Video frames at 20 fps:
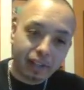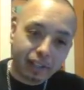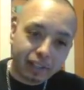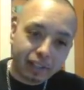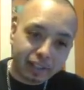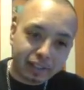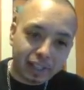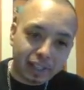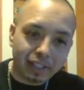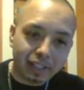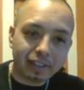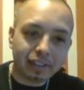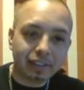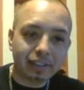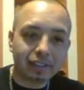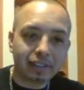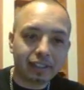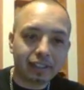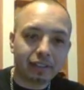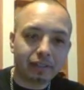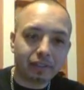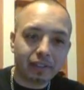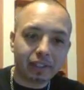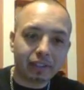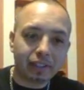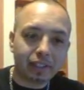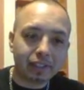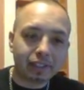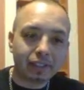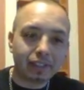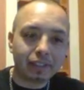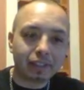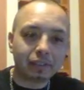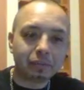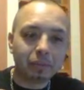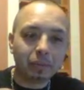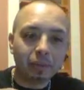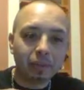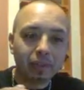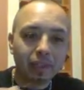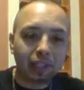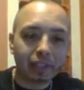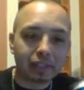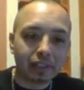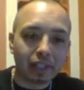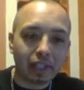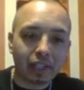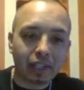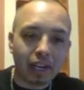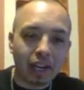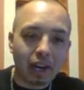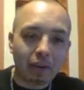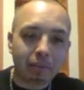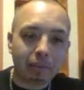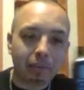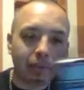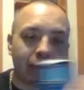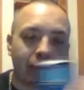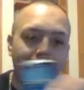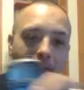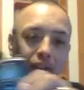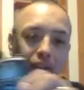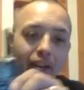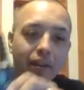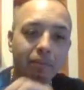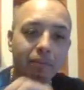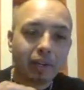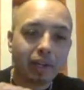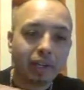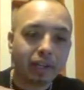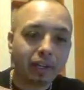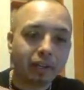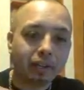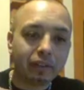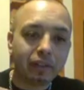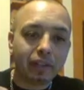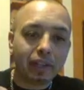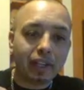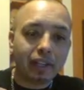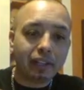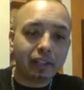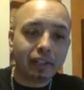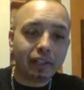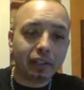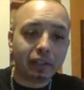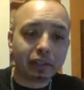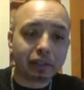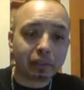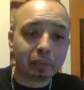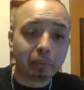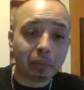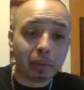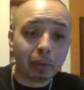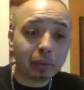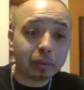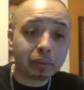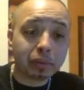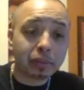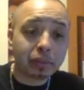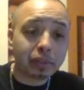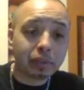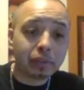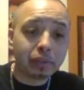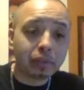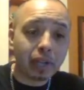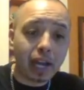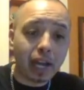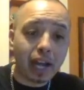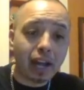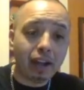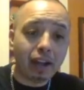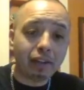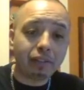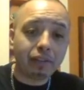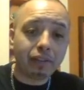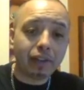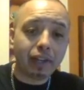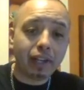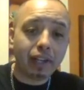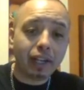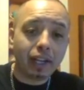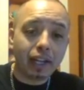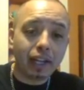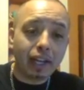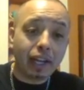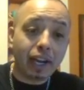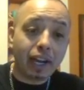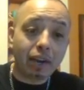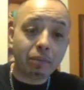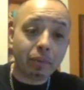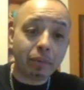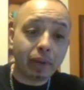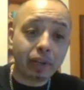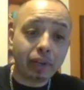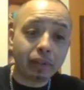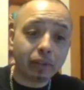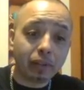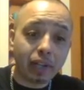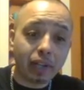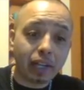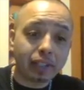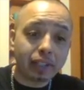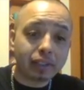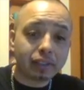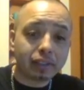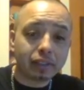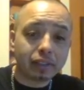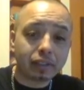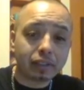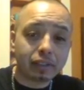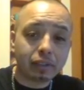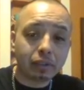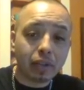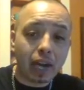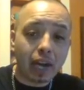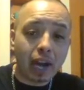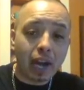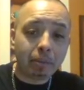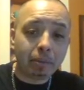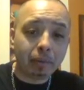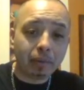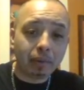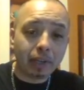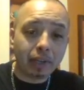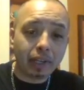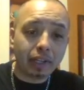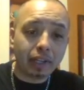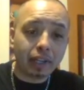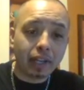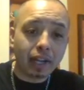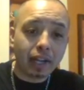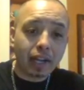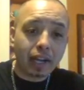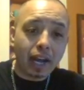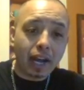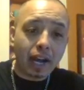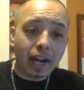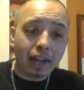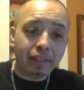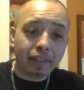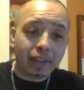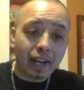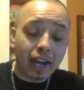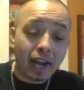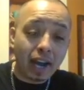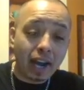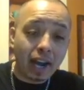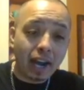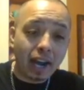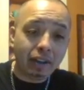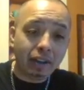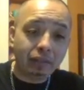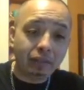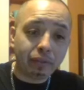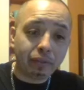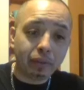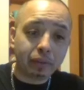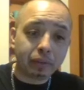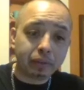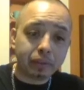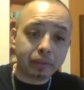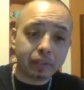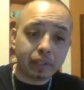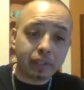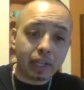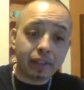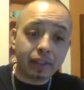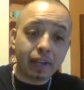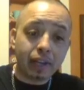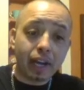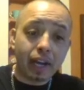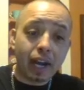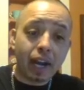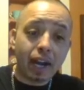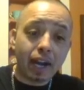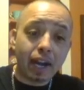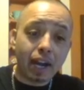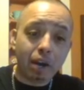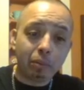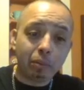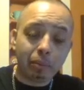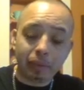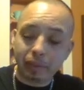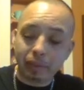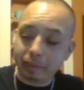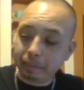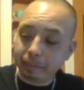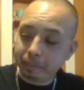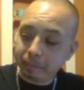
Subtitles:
that technically that this is more or less like operating a ham radio, and that you're supposed to have a ham radio license to operate it on the high frequency, on the high output.